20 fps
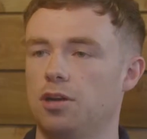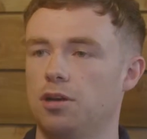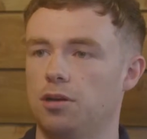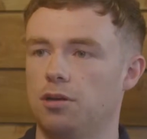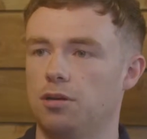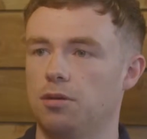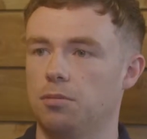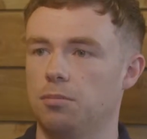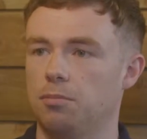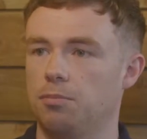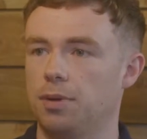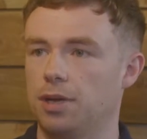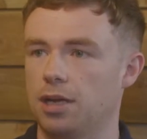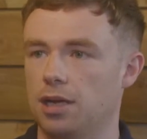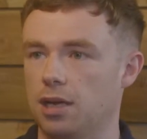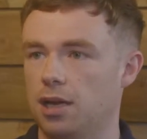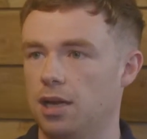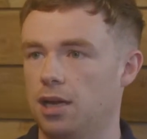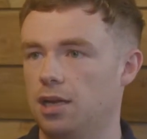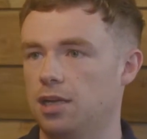on bigger
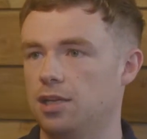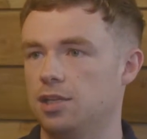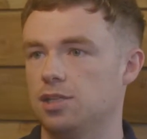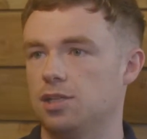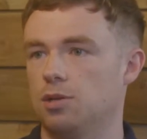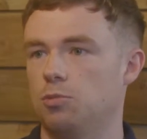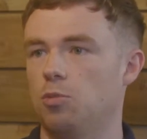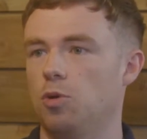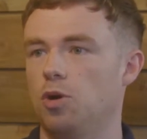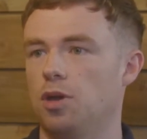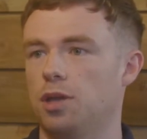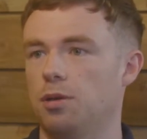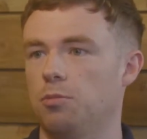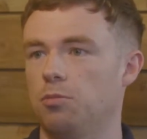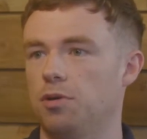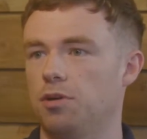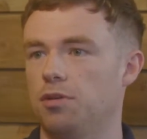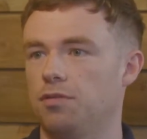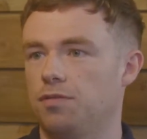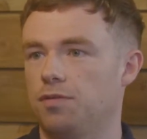clients and working
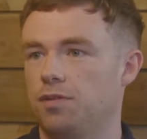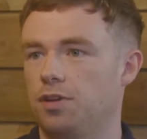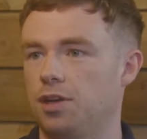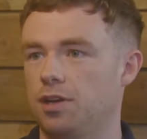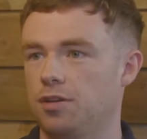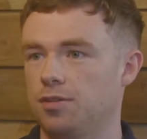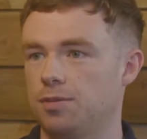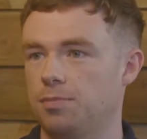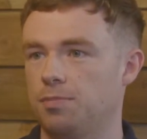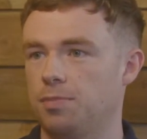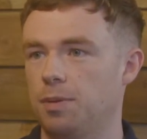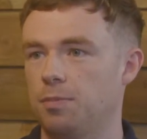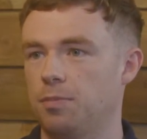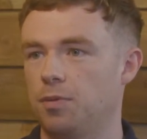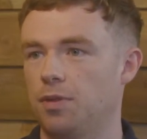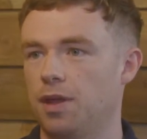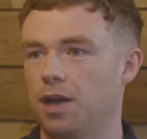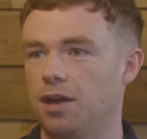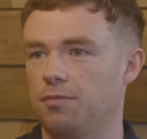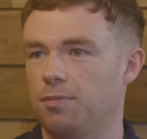with people
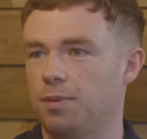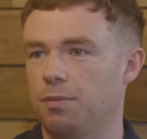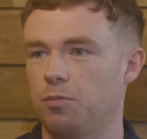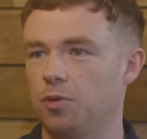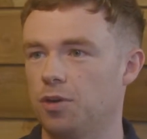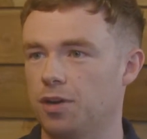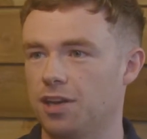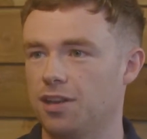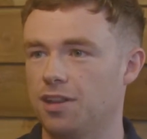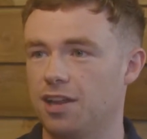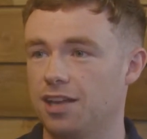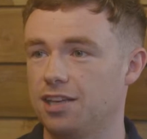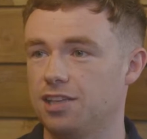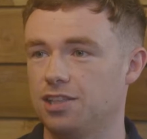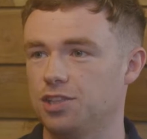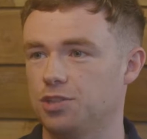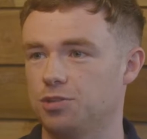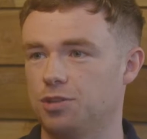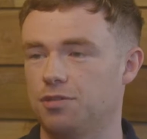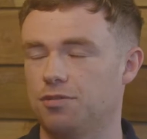that have been working in that
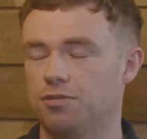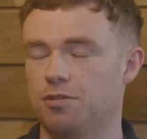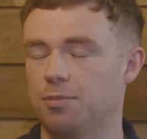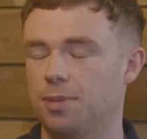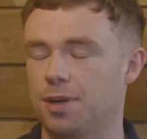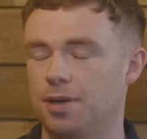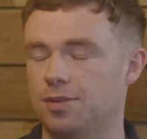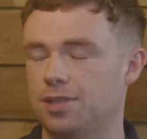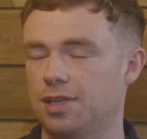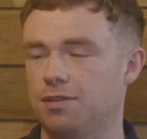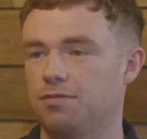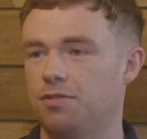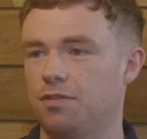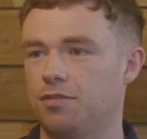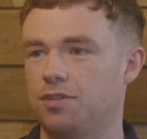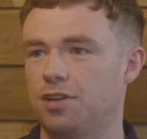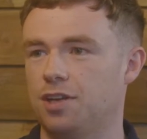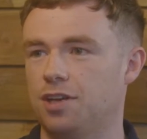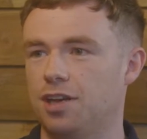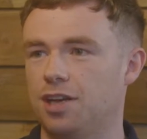industry for about
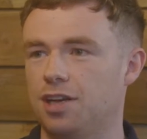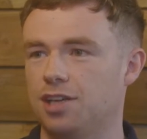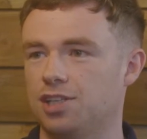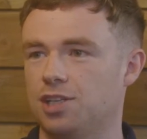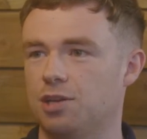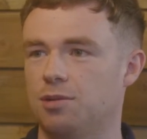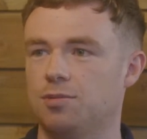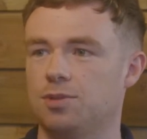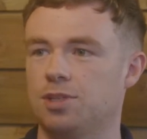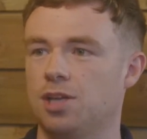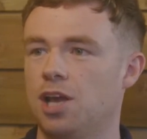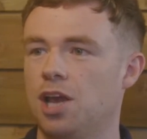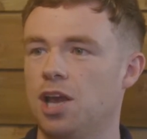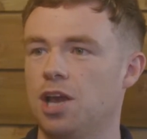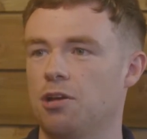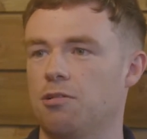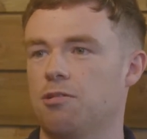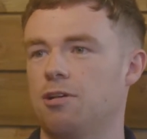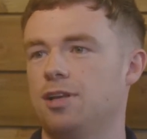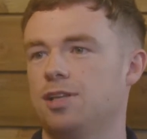10-15 years. So it was
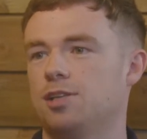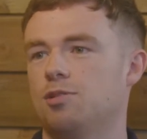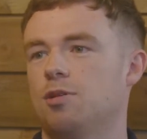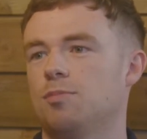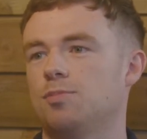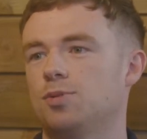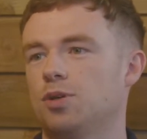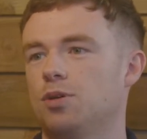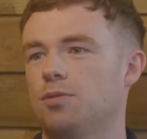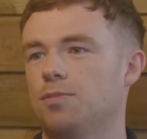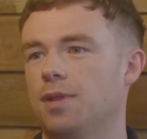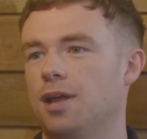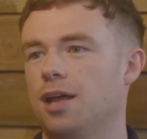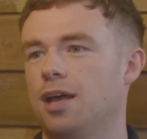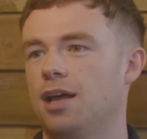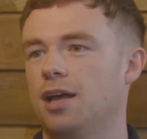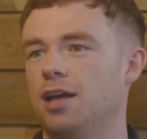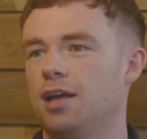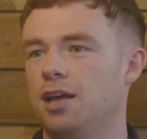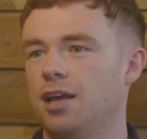great to absorb
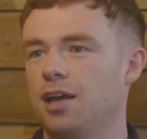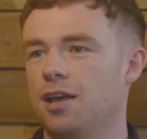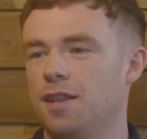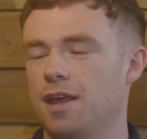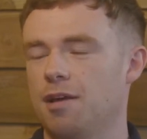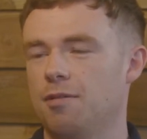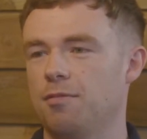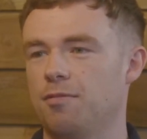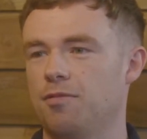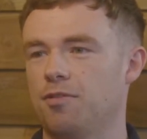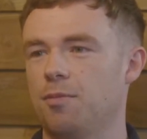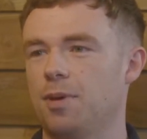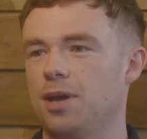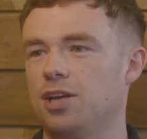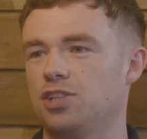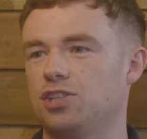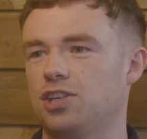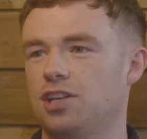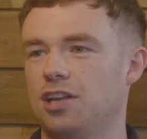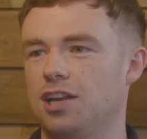their
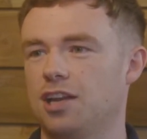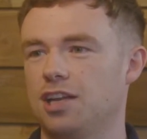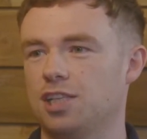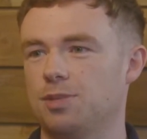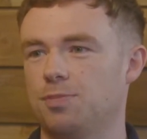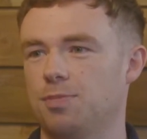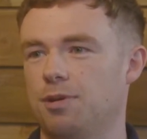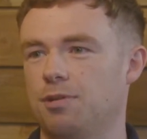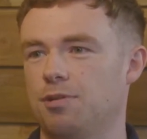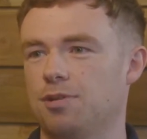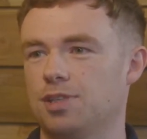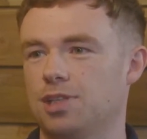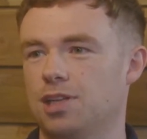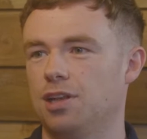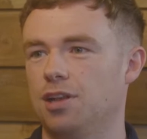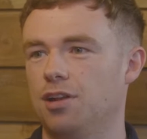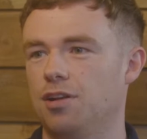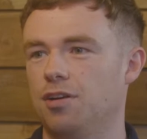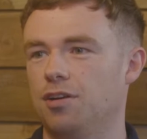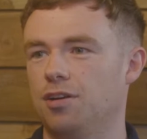information and experience
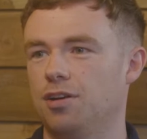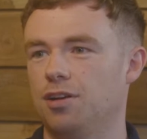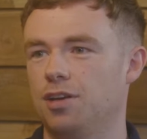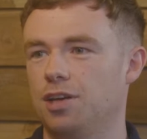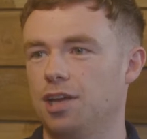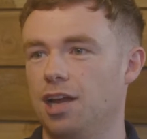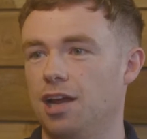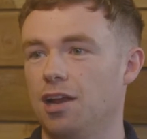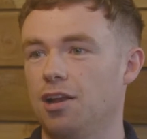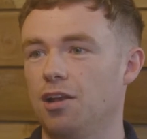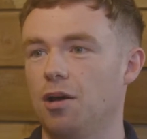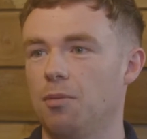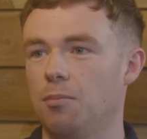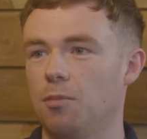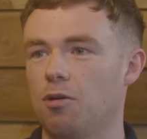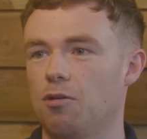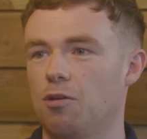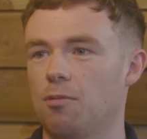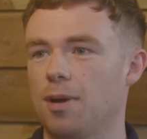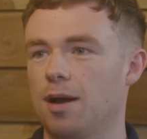learn a lot
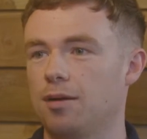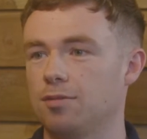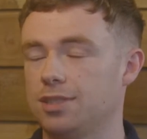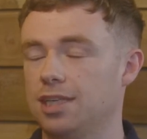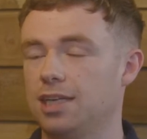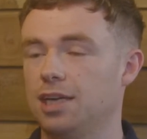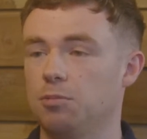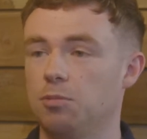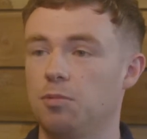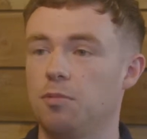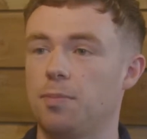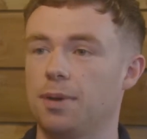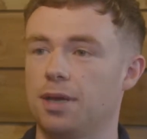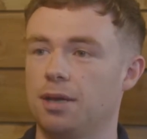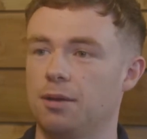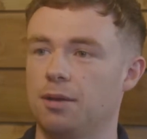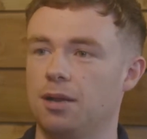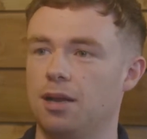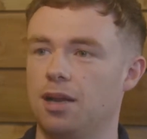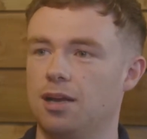more about dealing with
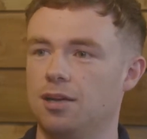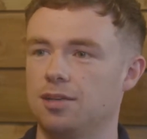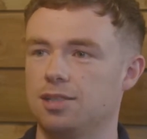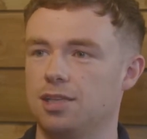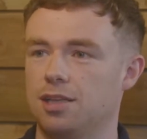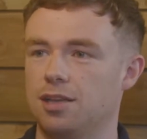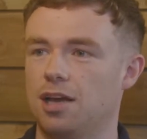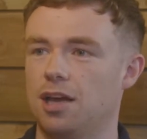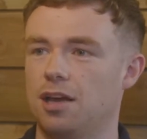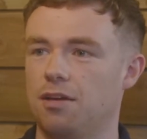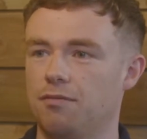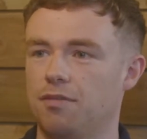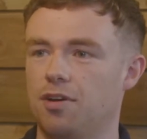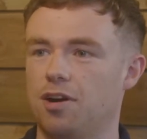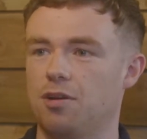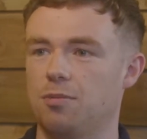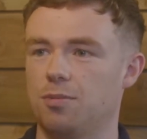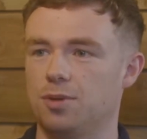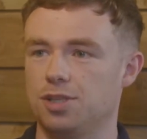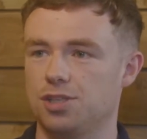bigger clients in that
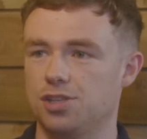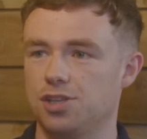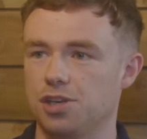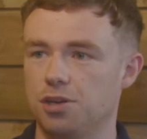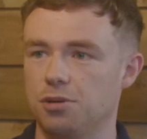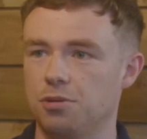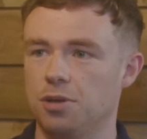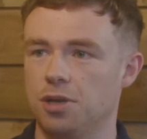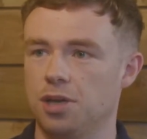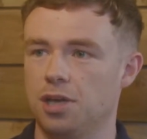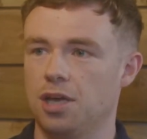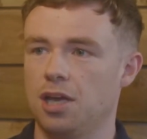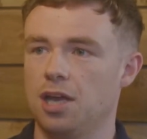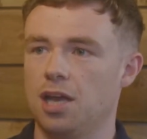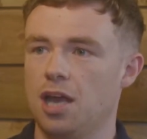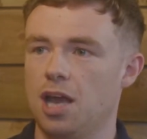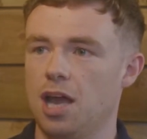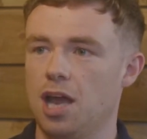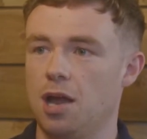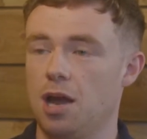environment too.
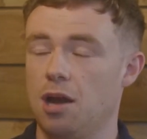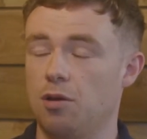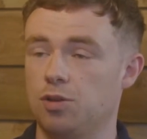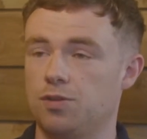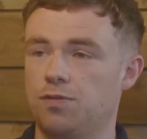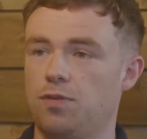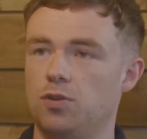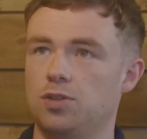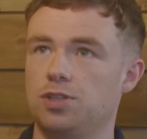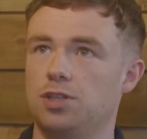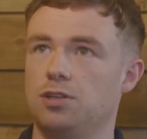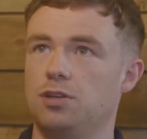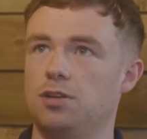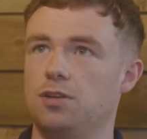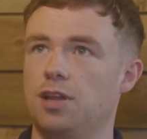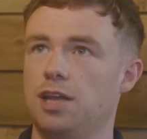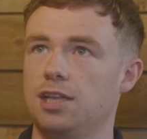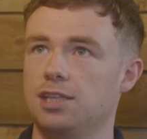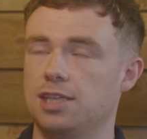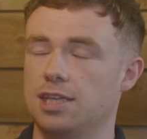I was fortunate
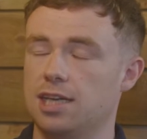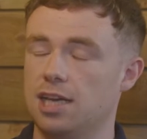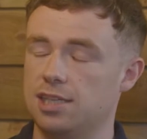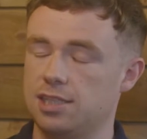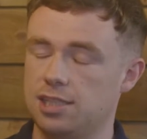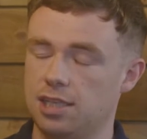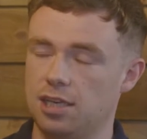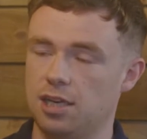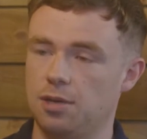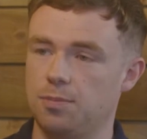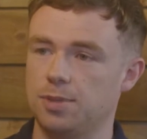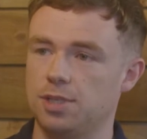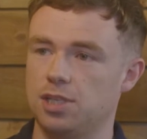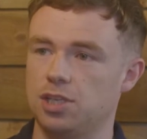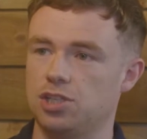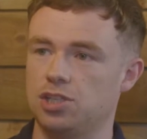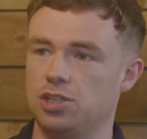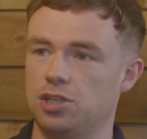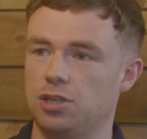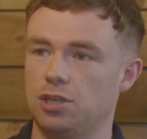then to get a senior
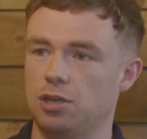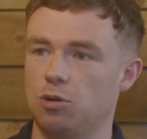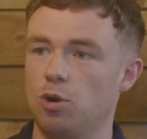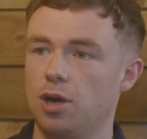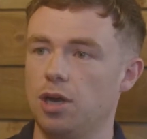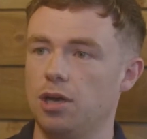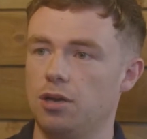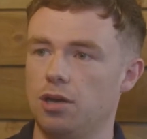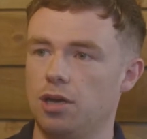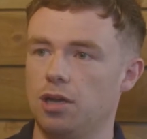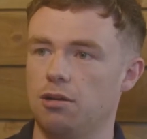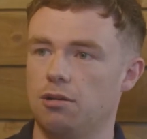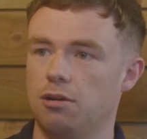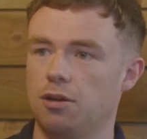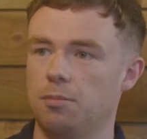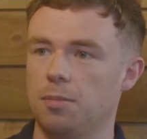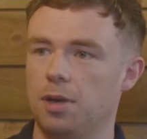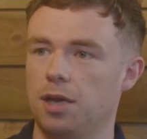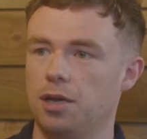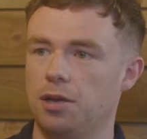position quite early on
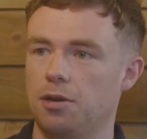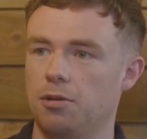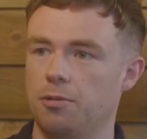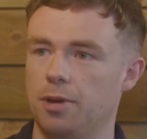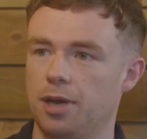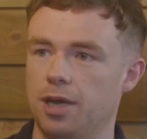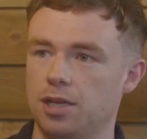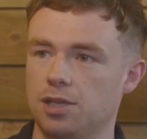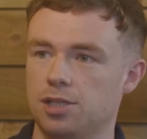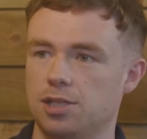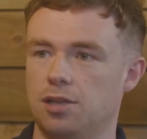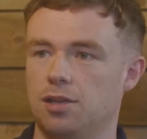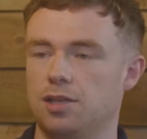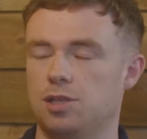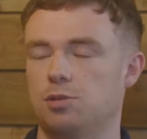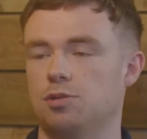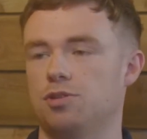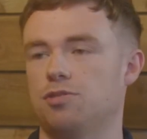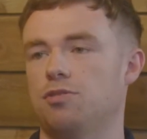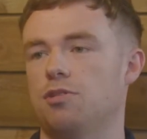in my career. So
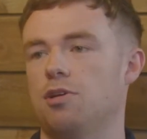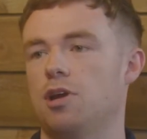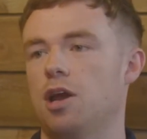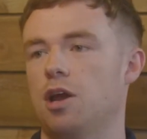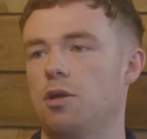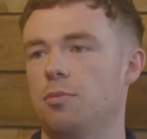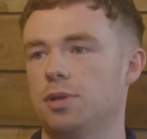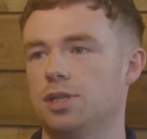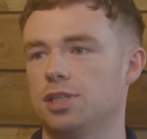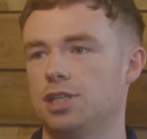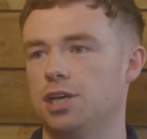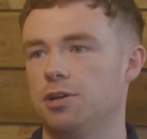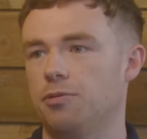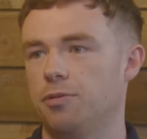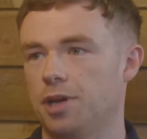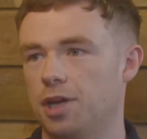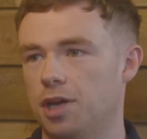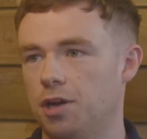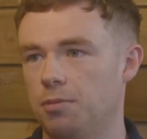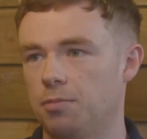this was for a home
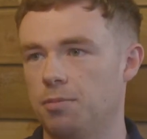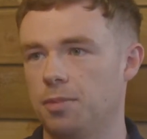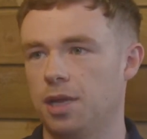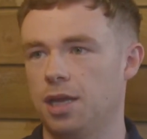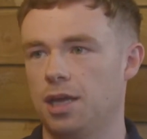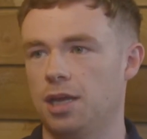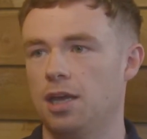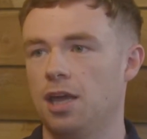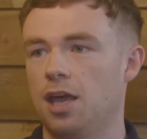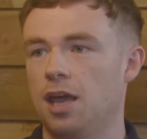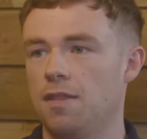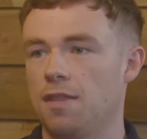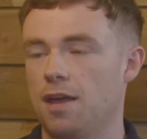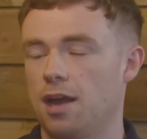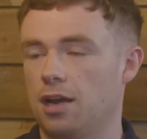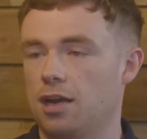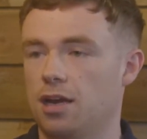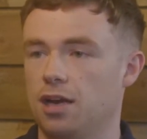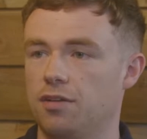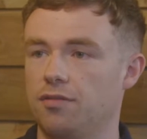interior company that
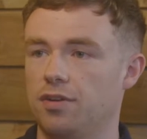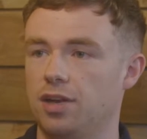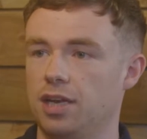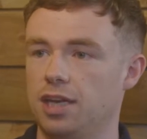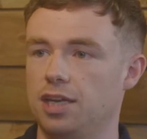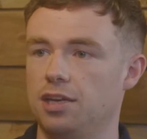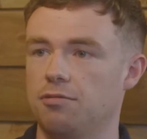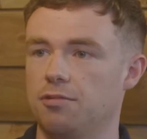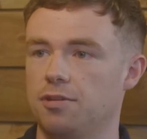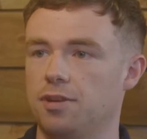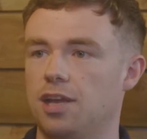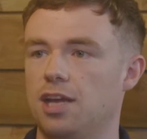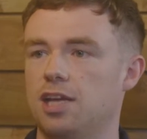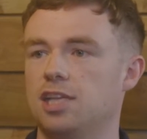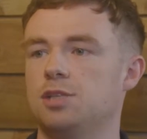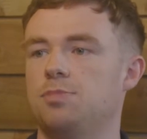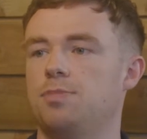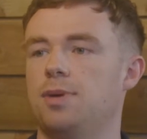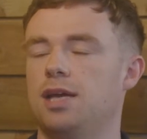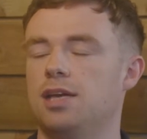are kind of a leader in their
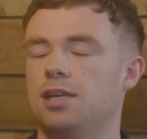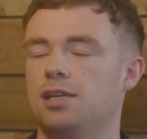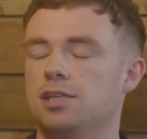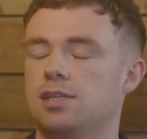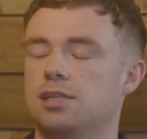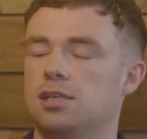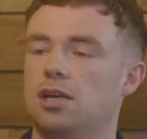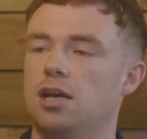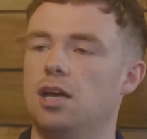space.